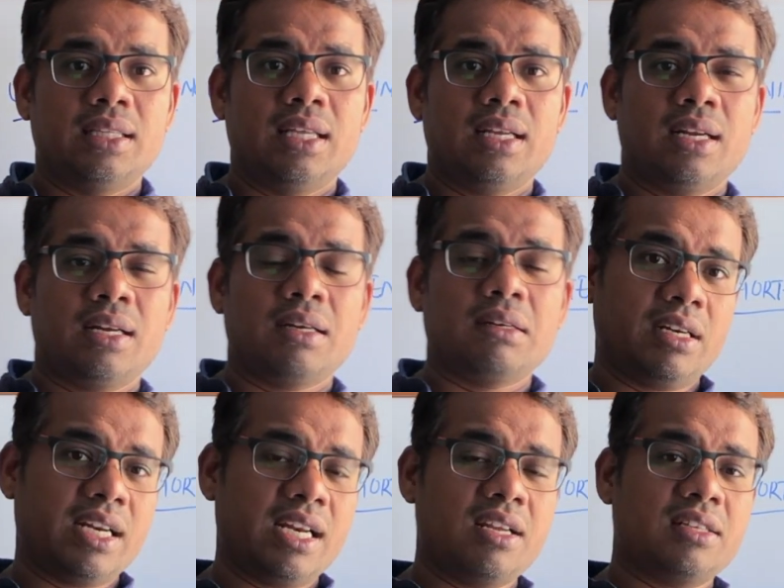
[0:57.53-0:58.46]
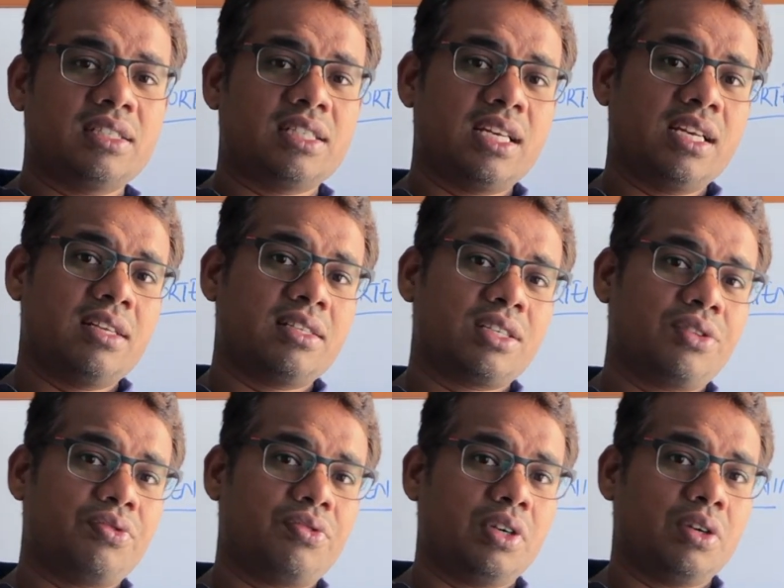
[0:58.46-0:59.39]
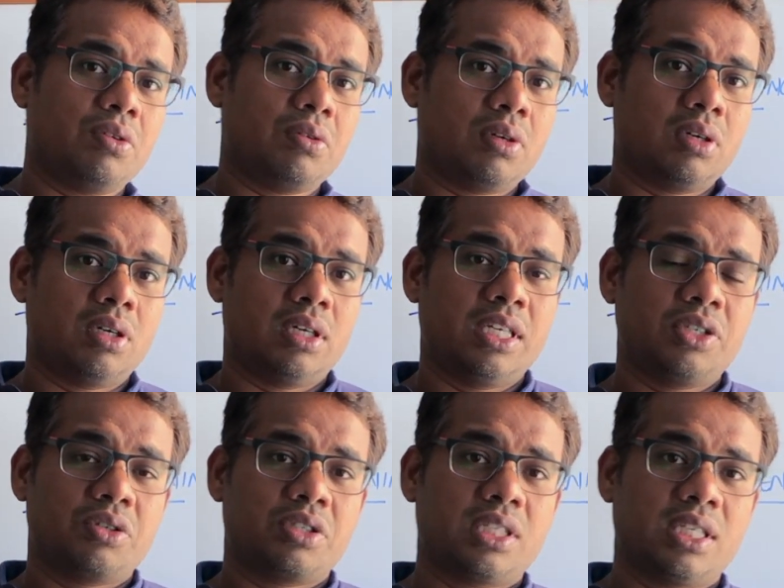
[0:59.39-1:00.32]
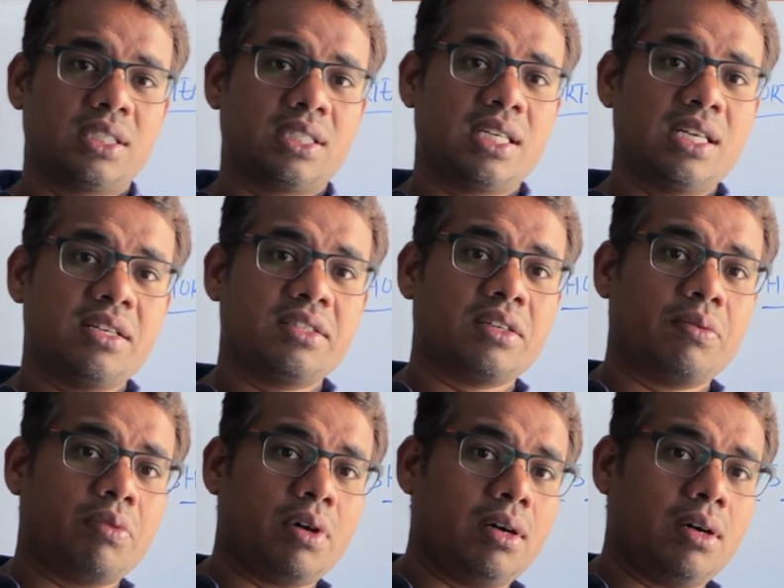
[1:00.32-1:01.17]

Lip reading: there are trillions of resources, trillions of